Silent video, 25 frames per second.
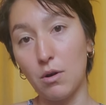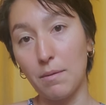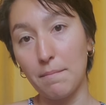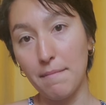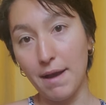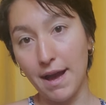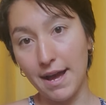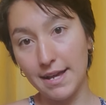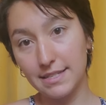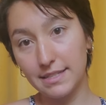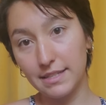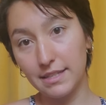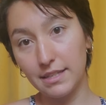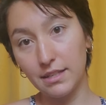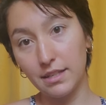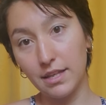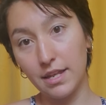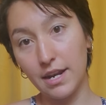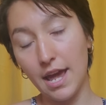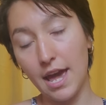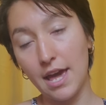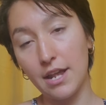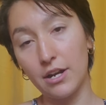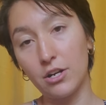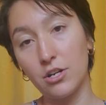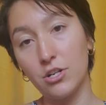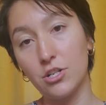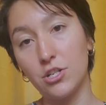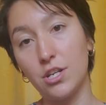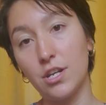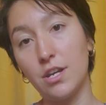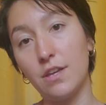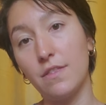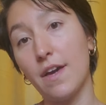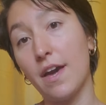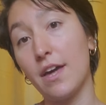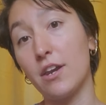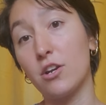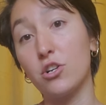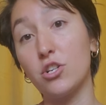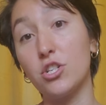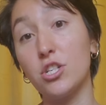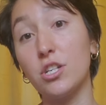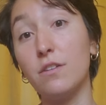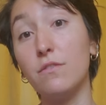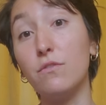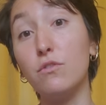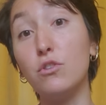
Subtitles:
masculine energy, the energy of